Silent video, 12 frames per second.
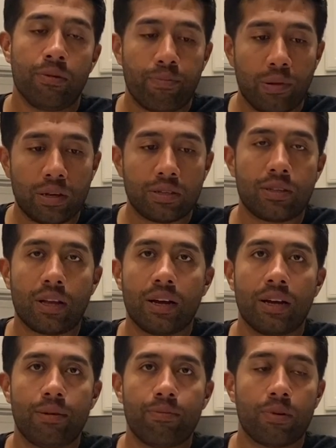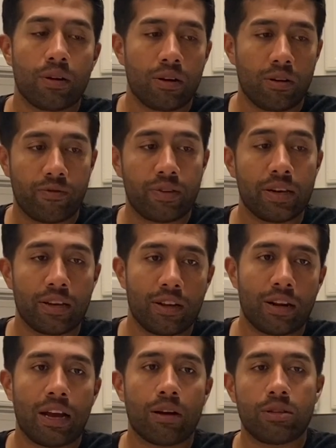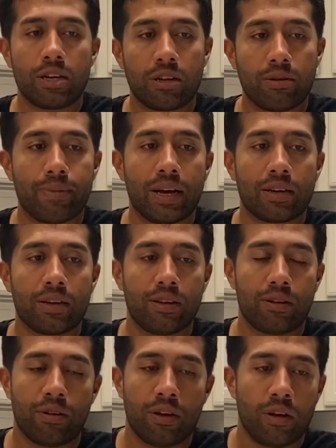plus time of taking it out, taking it back in,